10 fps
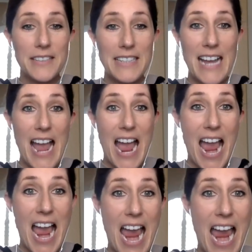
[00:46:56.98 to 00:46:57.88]
Yeah,
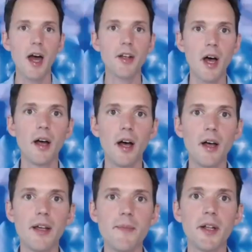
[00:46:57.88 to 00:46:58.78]
yeah, I'll,
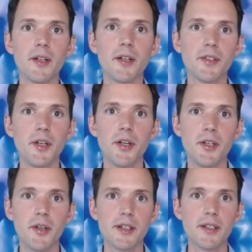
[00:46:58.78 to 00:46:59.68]
I'll, email it to you and you
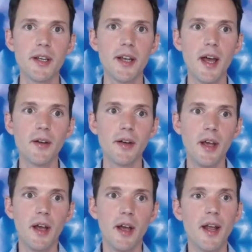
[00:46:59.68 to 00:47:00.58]
can send it out.
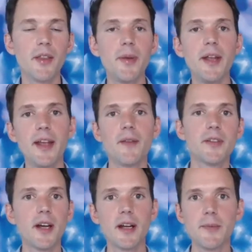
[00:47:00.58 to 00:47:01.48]
Now, the PDF is
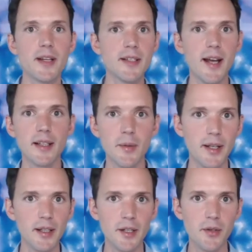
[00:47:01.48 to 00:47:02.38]
not going to be exactly what I
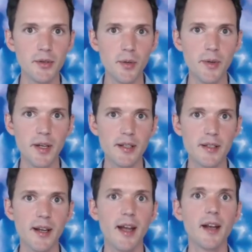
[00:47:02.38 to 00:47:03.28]
led you through because I
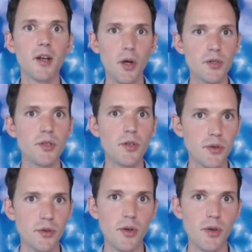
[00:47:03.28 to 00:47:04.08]
kind of coached you through